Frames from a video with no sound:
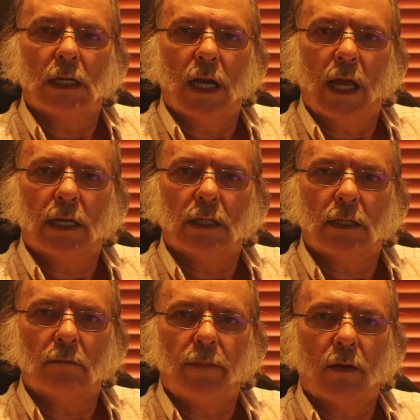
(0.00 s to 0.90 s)
that landed
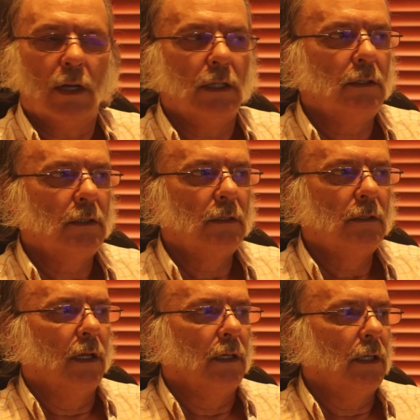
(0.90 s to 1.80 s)
in Poland.
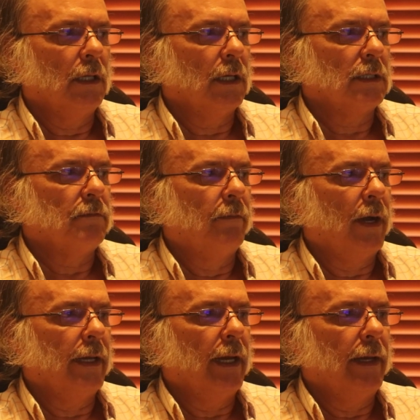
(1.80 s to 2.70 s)
And here is
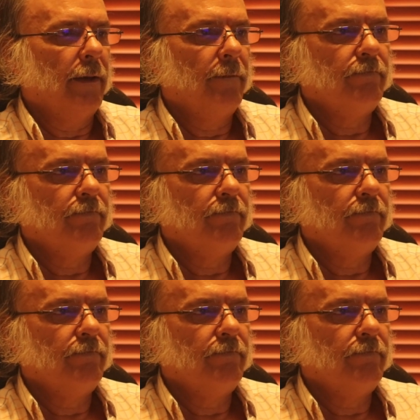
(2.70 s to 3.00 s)
Biden.